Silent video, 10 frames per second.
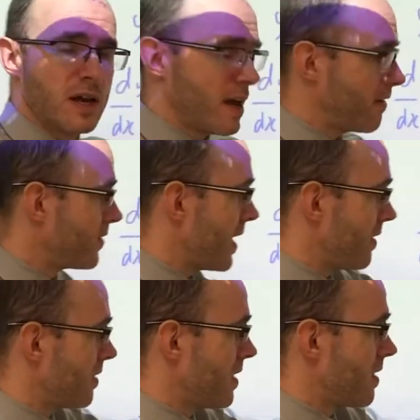If
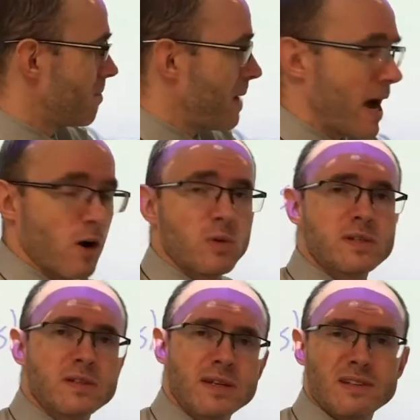that power
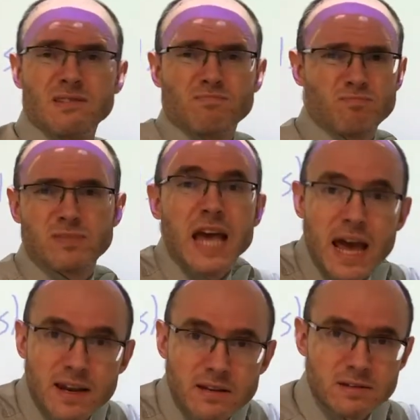was to
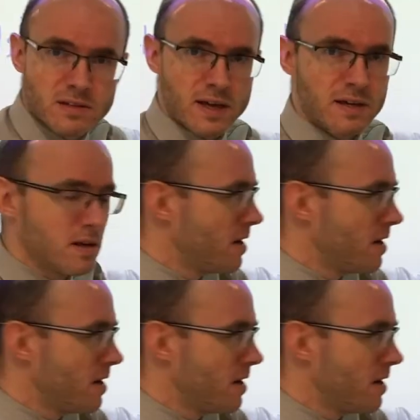10, say,